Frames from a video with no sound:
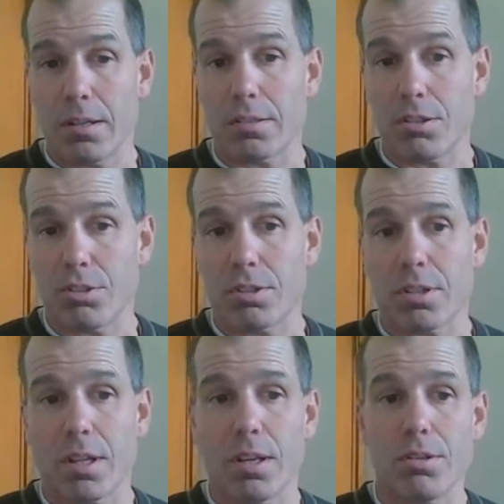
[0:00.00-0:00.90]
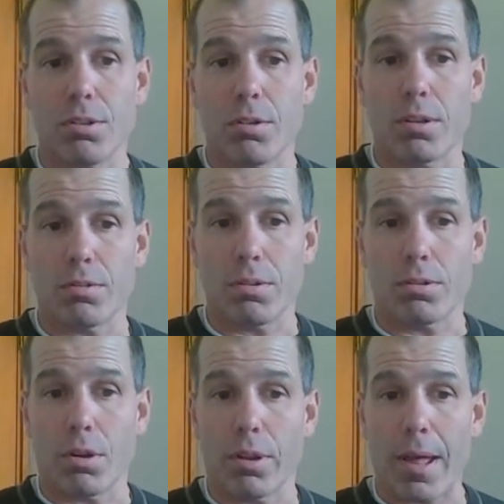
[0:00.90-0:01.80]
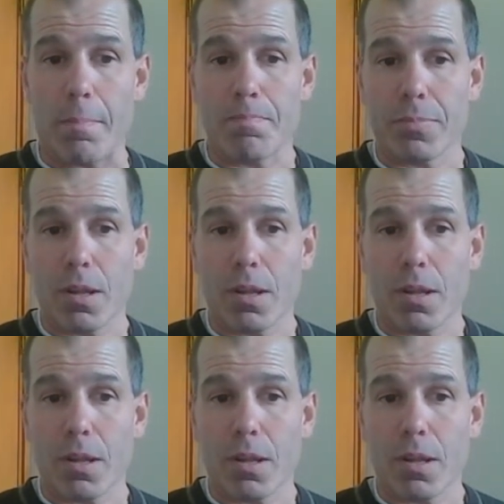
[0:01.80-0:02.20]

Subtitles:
decisions can ensue as a result of that.